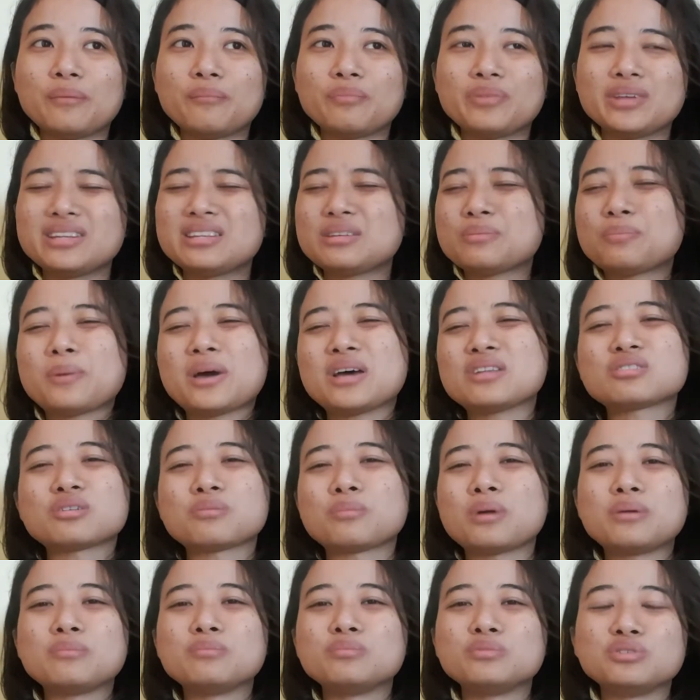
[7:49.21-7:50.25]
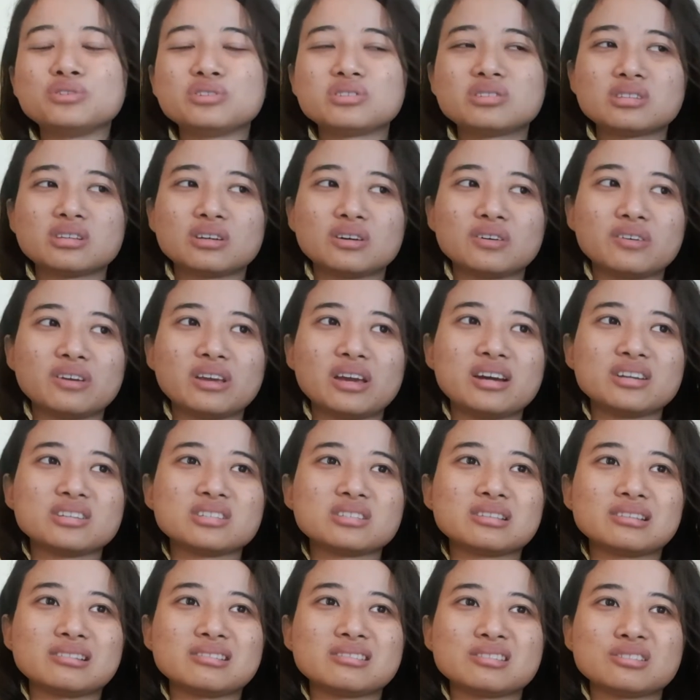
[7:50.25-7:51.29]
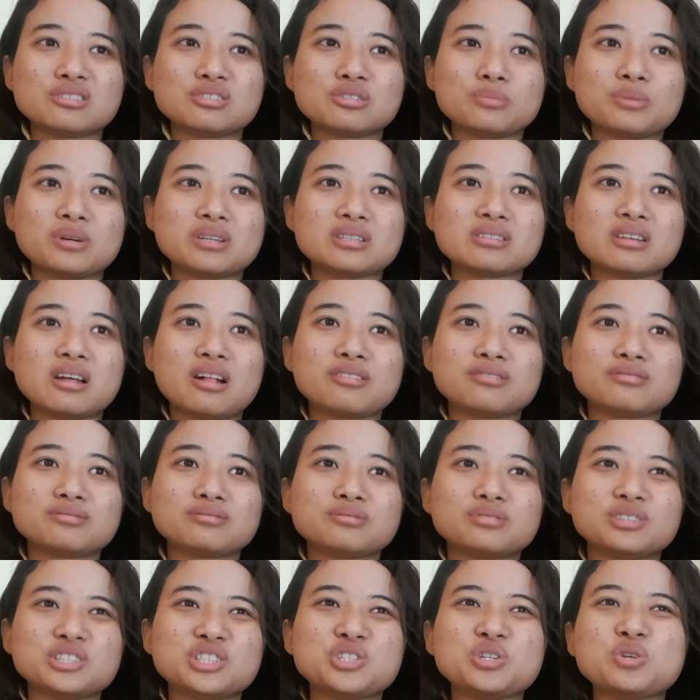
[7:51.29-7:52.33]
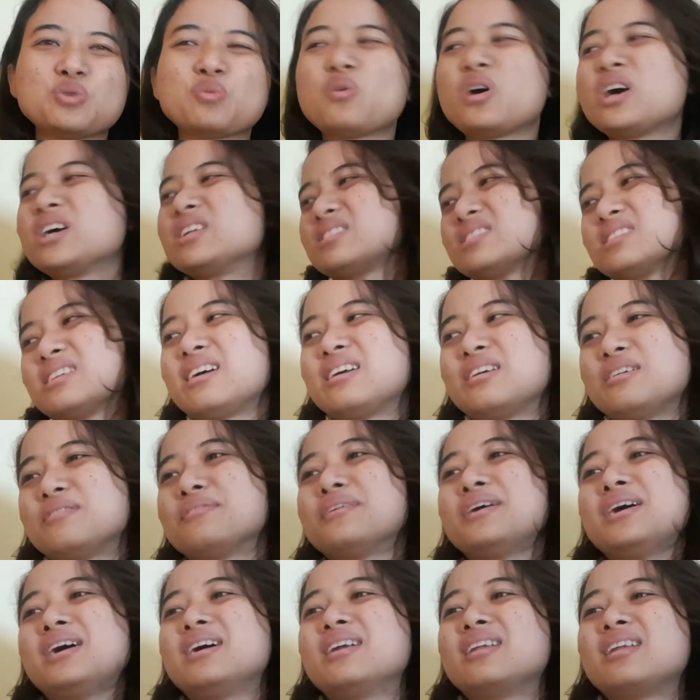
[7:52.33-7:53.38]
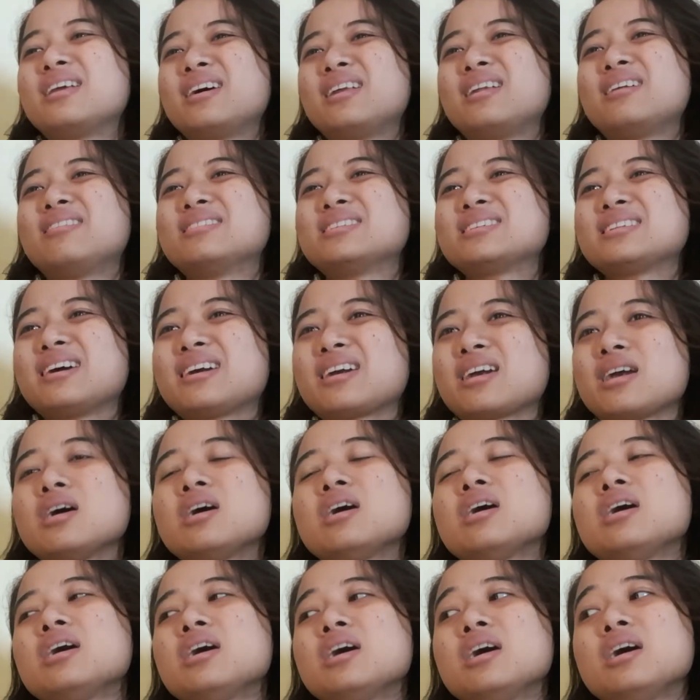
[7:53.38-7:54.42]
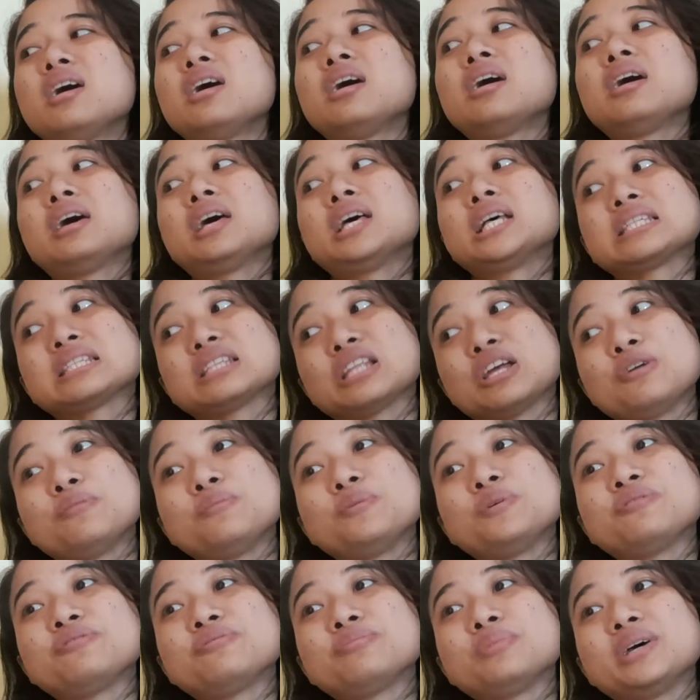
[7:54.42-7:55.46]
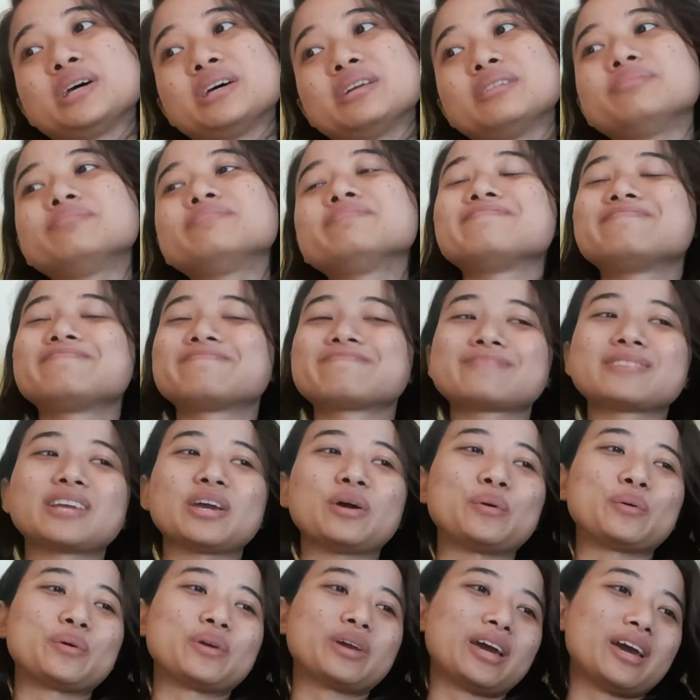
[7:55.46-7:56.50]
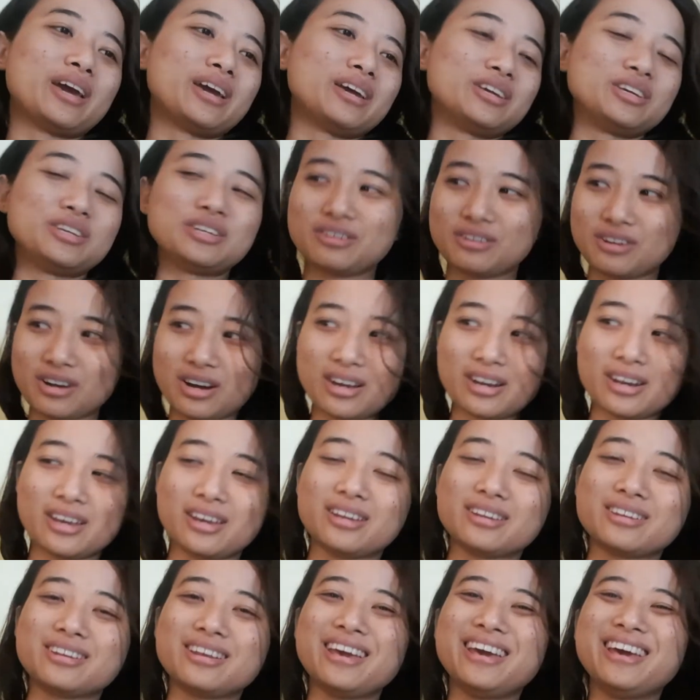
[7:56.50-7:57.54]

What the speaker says: It depends on my mood, so yeah, I just listen to myself. What do you want today, Yvonne? And I was like, slow movement. Okay, you got it.